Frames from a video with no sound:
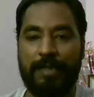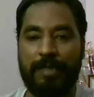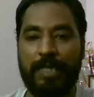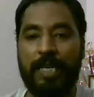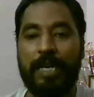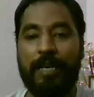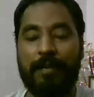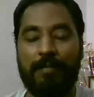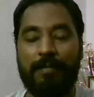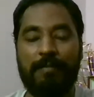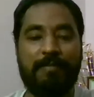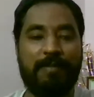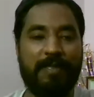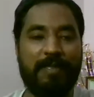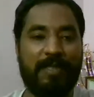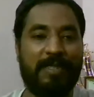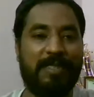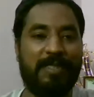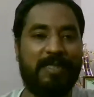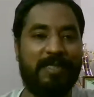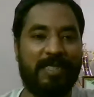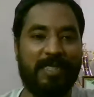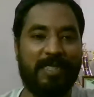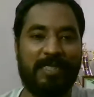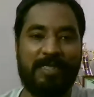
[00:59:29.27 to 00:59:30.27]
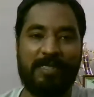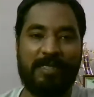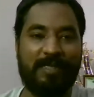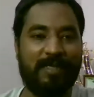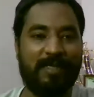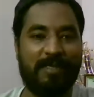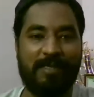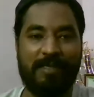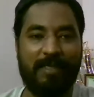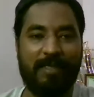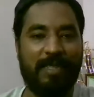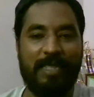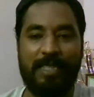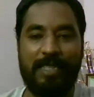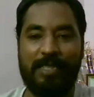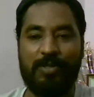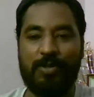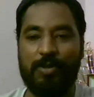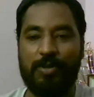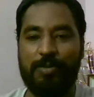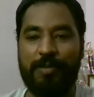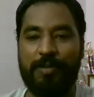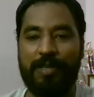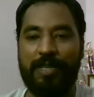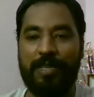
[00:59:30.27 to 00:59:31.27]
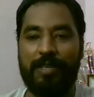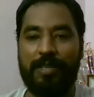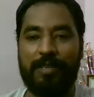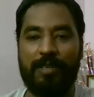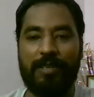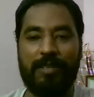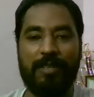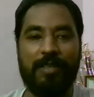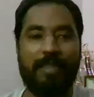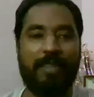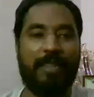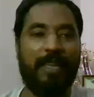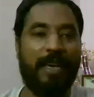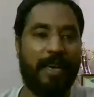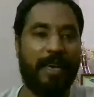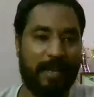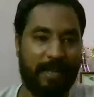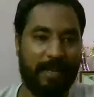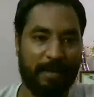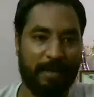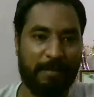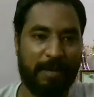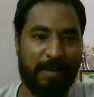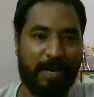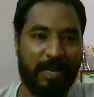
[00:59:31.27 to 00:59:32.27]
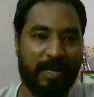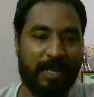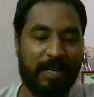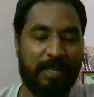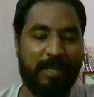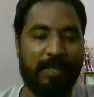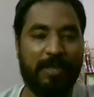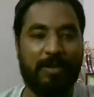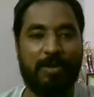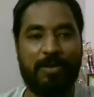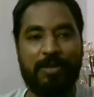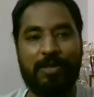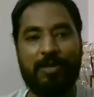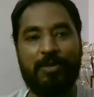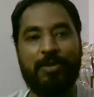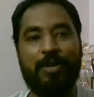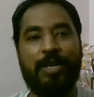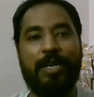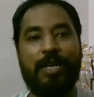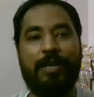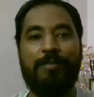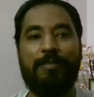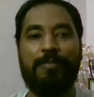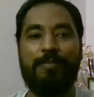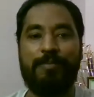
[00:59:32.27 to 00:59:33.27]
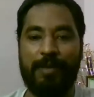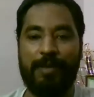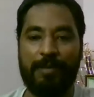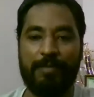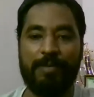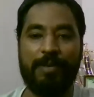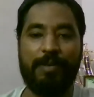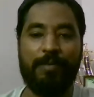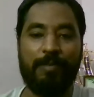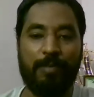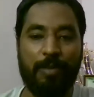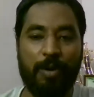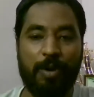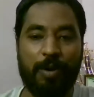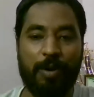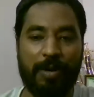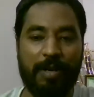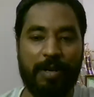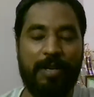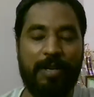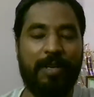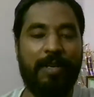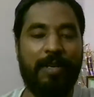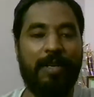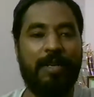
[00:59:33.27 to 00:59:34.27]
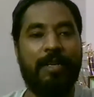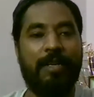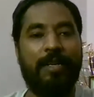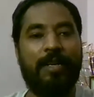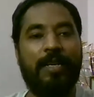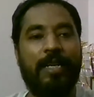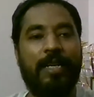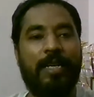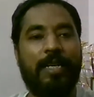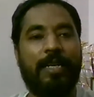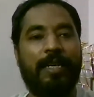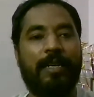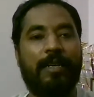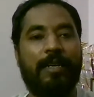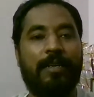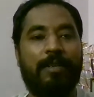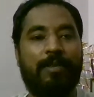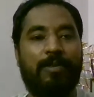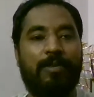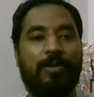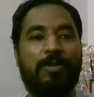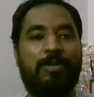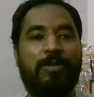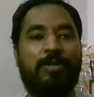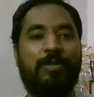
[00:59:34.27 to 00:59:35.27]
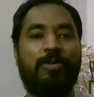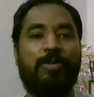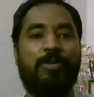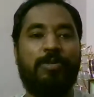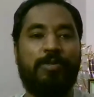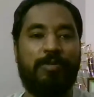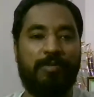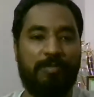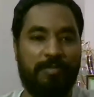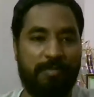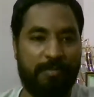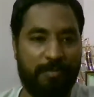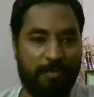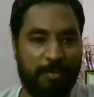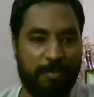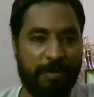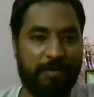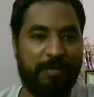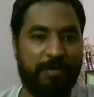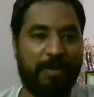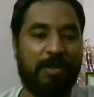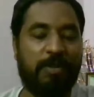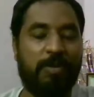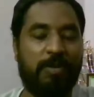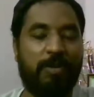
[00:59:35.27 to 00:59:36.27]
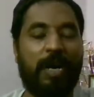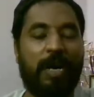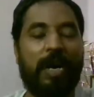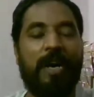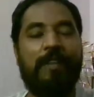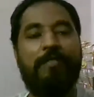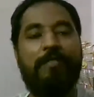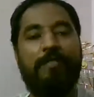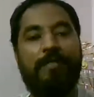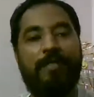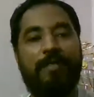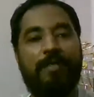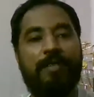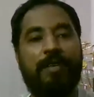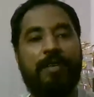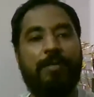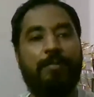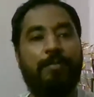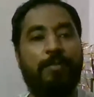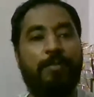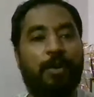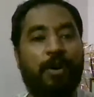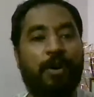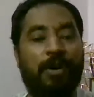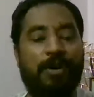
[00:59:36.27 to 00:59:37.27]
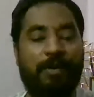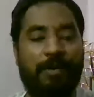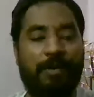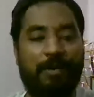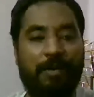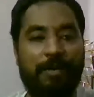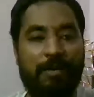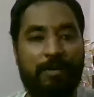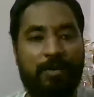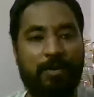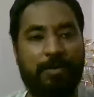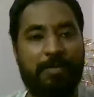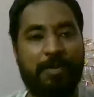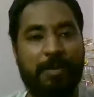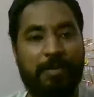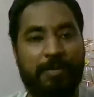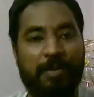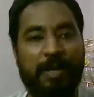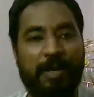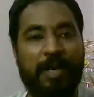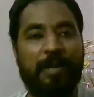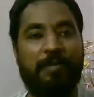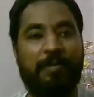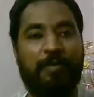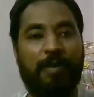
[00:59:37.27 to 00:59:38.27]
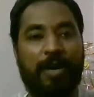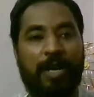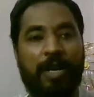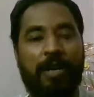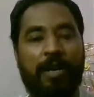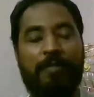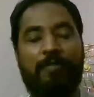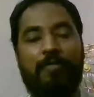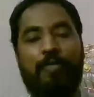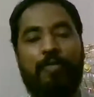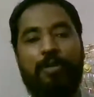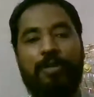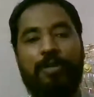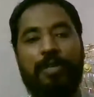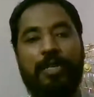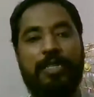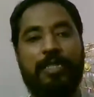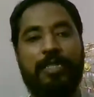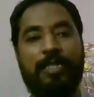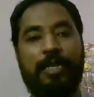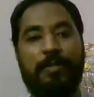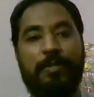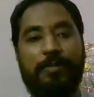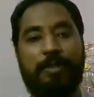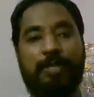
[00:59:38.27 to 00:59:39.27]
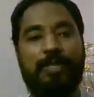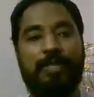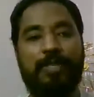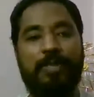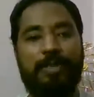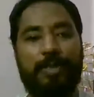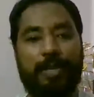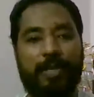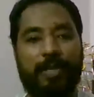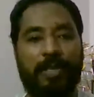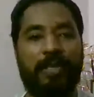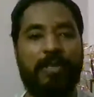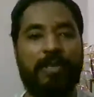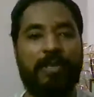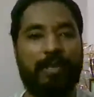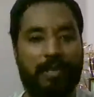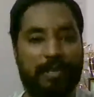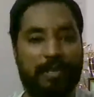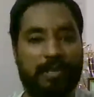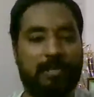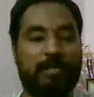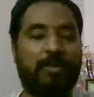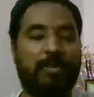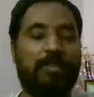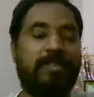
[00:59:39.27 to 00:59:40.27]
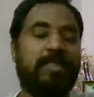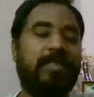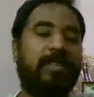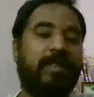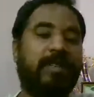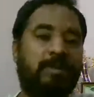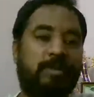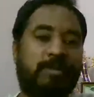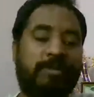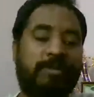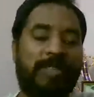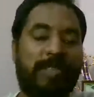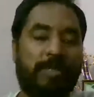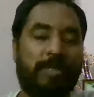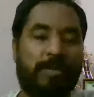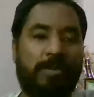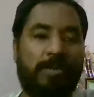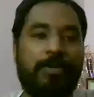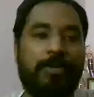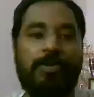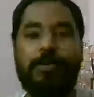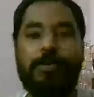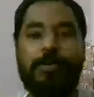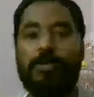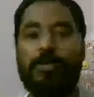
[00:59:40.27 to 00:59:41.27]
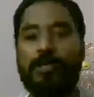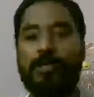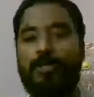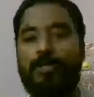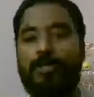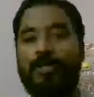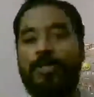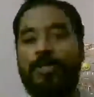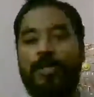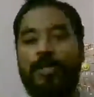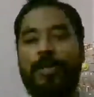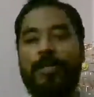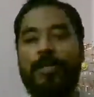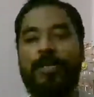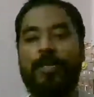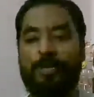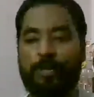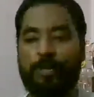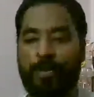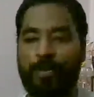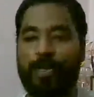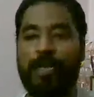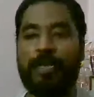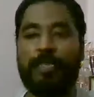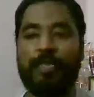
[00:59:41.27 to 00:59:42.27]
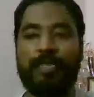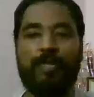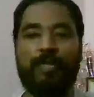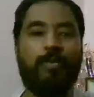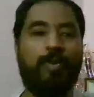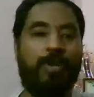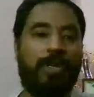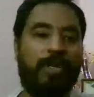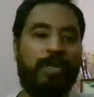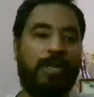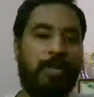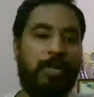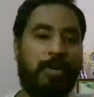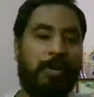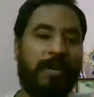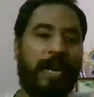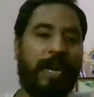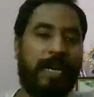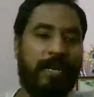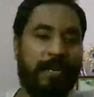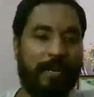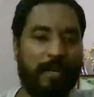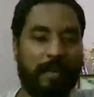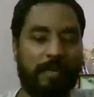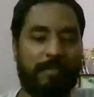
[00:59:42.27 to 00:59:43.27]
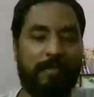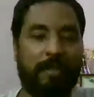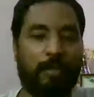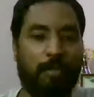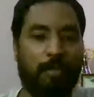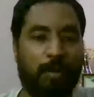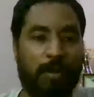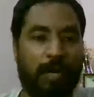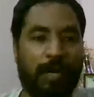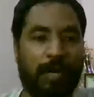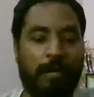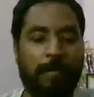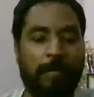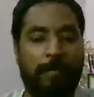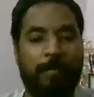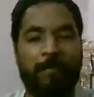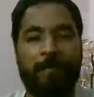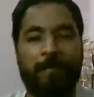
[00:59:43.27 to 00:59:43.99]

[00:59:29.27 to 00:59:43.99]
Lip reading: yeah, it just needs to be there in the market in order to help people more, those who prefer to have a book to prepare well for the examination rather than just listening to video tutorials. So yeah, just wanted to cater everyone